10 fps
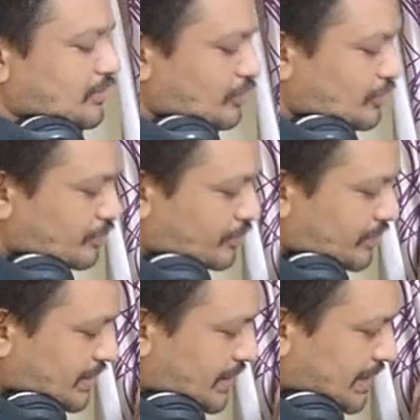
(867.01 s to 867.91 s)
group.
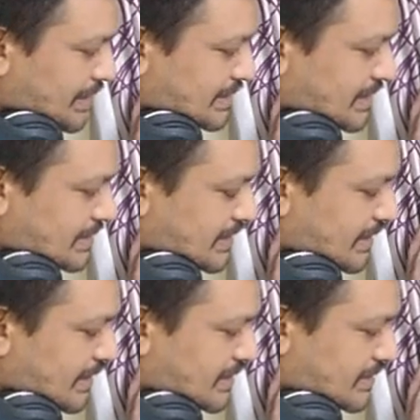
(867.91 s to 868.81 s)
H is there,
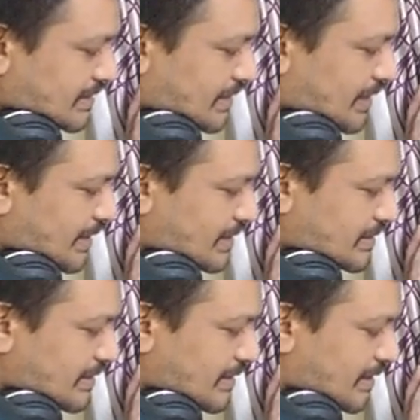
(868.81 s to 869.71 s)
H, R is
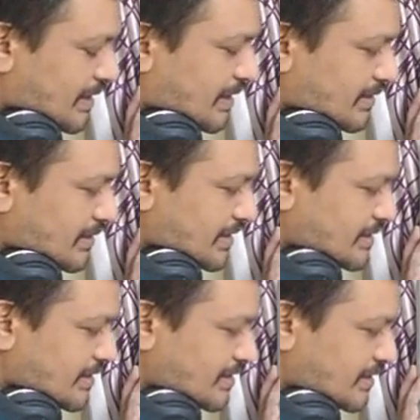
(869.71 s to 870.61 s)
there, R. Here
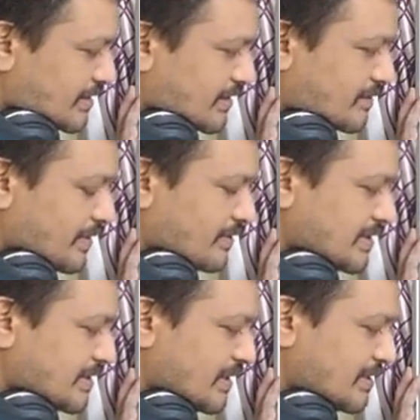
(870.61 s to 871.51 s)
C6H5 is
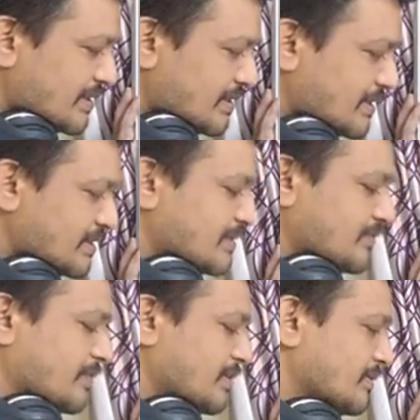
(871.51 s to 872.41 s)
there,
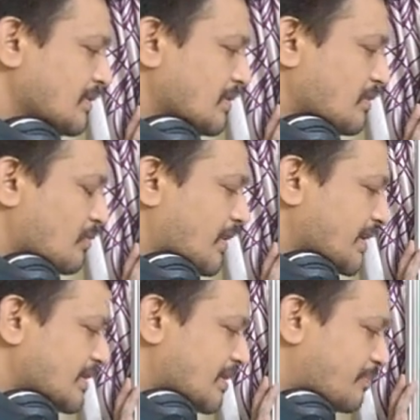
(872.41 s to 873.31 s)
C6H5. What is
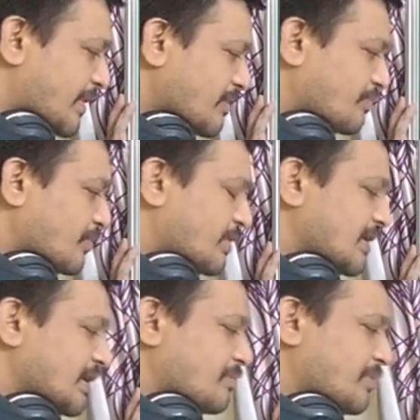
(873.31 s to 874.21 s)
the byproduct
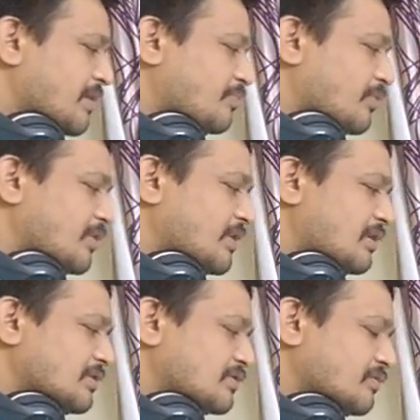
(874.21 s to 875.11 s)
here? Byproduct
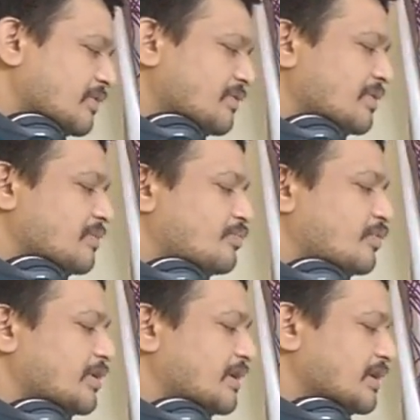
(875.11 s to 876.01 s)
also very
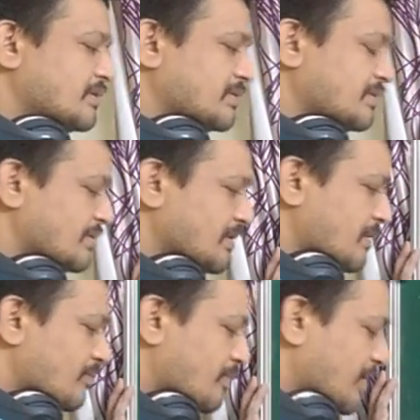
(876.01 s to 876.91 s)
important.
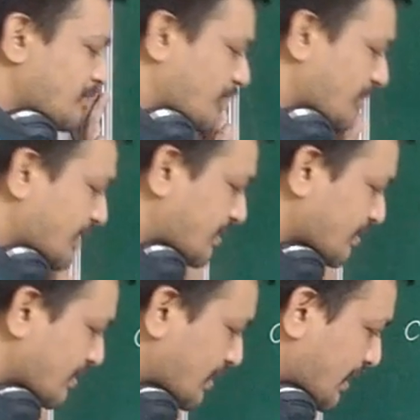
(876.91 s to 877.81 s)
Byproduct
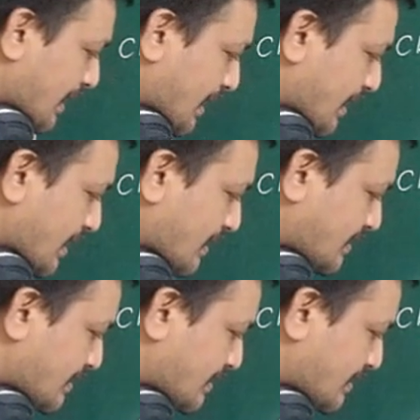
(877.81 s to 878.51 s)
H